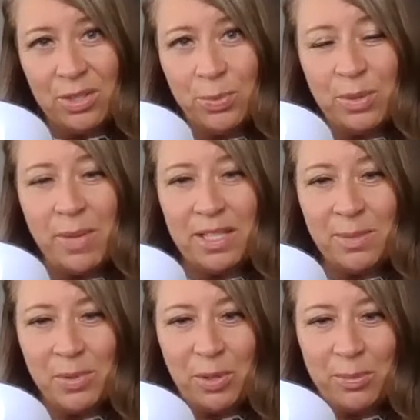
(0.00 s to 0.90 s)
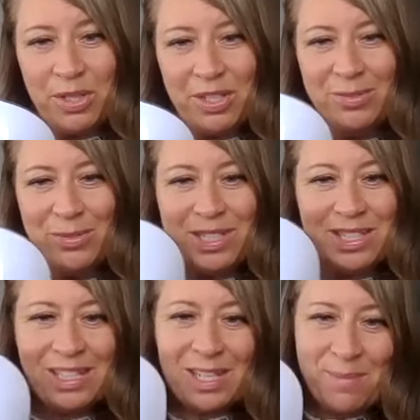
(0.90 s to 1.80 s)
just with my subscription, which
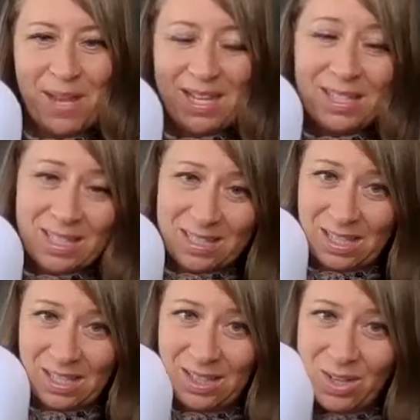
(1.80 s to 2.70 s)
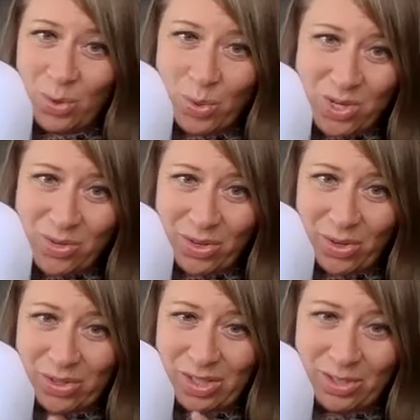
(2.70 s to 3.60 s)
is an amazing deal. Or you can
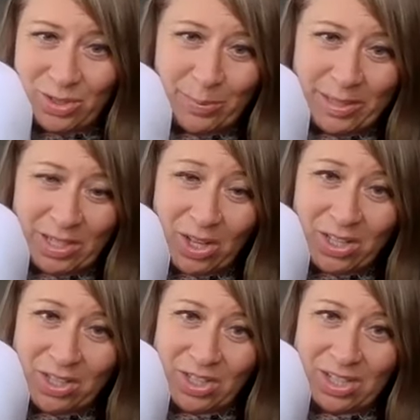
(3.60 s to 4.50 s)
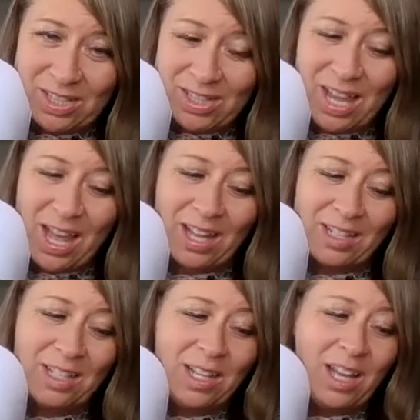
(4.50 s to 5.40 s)
go to the dermatologist
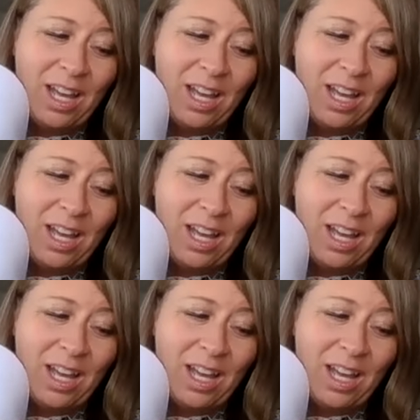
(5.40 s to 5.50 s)
and,